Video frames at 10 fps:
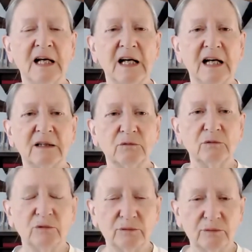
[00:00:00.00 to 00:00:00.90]

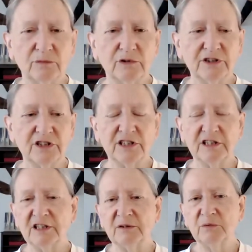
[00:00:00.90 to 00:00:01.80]
And what
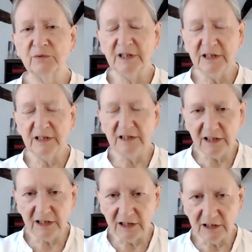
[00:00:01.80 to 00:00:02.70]
we
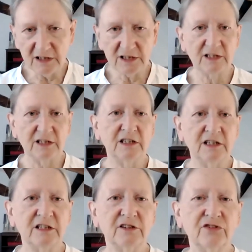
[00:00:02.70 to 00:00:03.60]
need
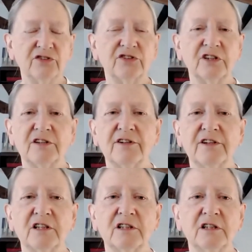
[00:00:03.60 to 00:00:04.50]
is
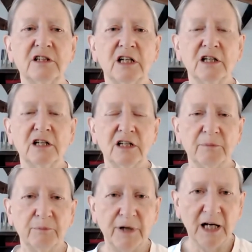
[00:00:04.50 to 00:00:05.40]
the
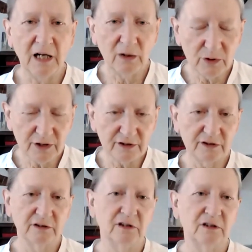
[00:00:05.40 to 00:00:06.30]

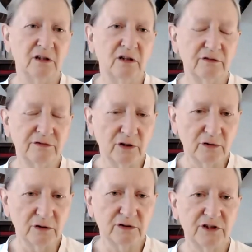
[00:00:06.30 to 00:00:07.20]
power of
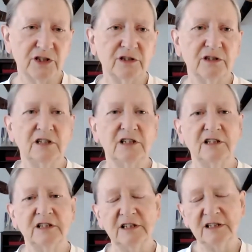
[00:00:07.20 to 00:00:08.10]
God
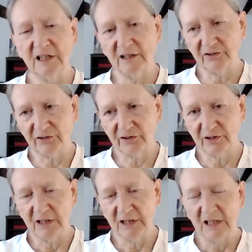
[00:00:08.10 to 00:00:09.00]
in us.
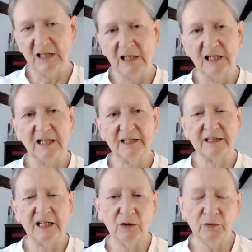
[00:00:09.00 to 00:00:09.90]
And
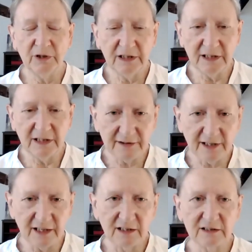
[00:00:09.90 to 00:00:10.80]
how we get
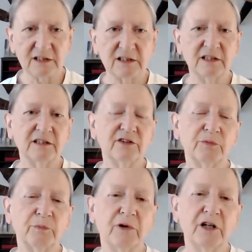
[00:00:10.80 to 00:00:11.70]
that
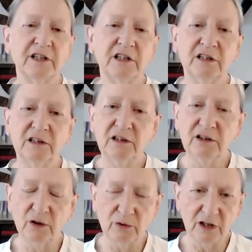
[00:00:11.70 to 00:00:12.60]
is by
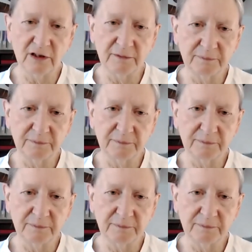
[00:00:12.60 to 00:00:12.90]
yoga.